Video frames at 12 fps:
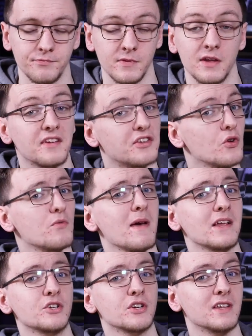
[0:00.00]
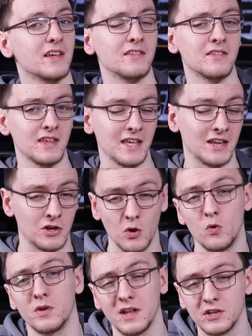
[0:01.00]
Now, they do mention in the
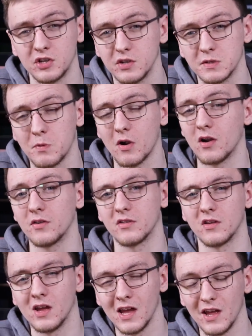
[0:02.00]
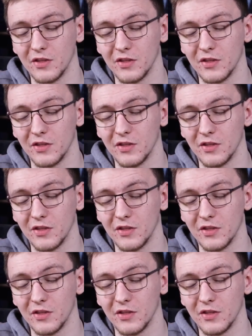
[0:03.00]
known issues part that